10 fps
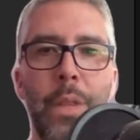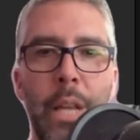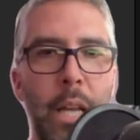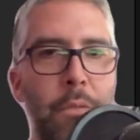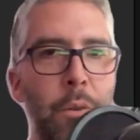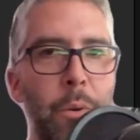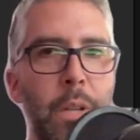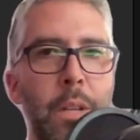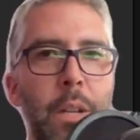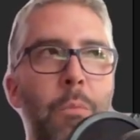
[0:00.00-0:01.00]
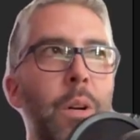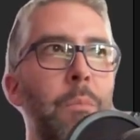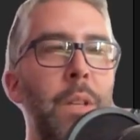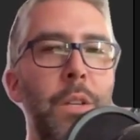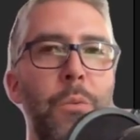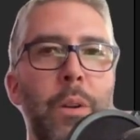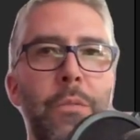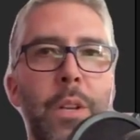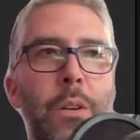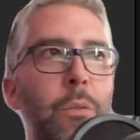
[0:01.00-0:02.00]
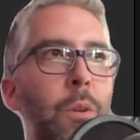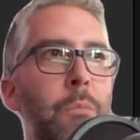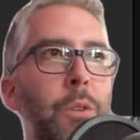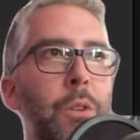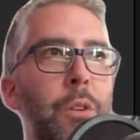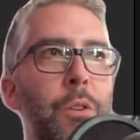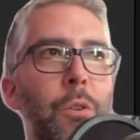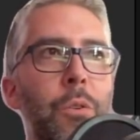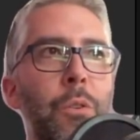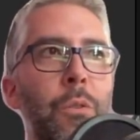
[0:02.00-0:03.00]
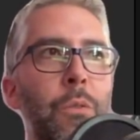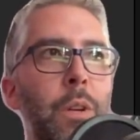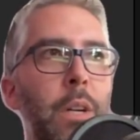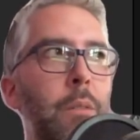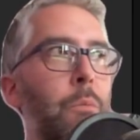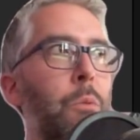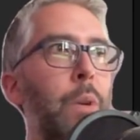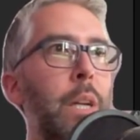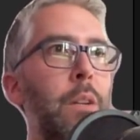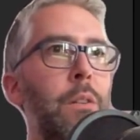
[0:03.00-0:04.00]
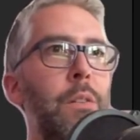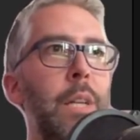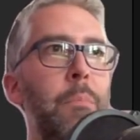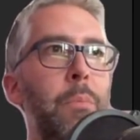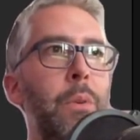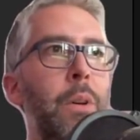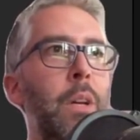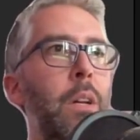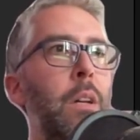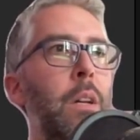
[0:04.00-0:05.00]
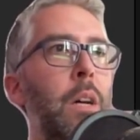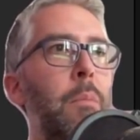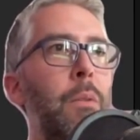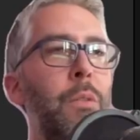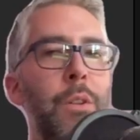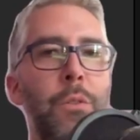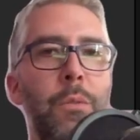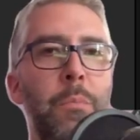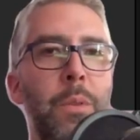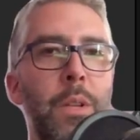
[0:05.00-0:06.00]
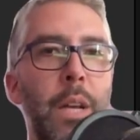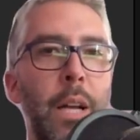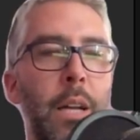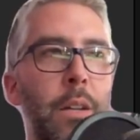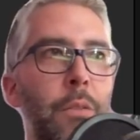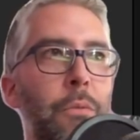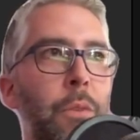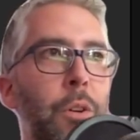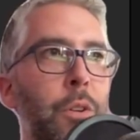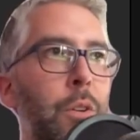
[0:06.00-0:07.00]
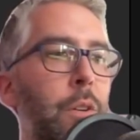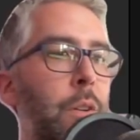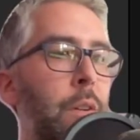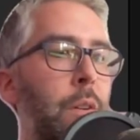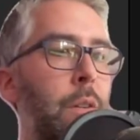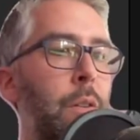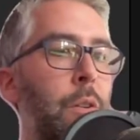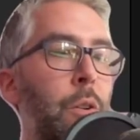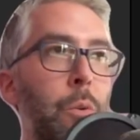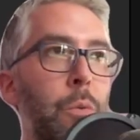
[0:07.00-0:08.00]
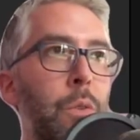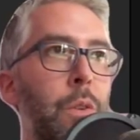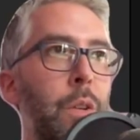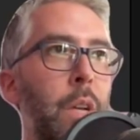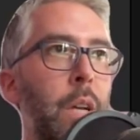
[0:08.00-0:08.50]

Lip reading: Hey everyone, and welcome to this quick video where I'm just going to show you a quick tip about the script and function nodes.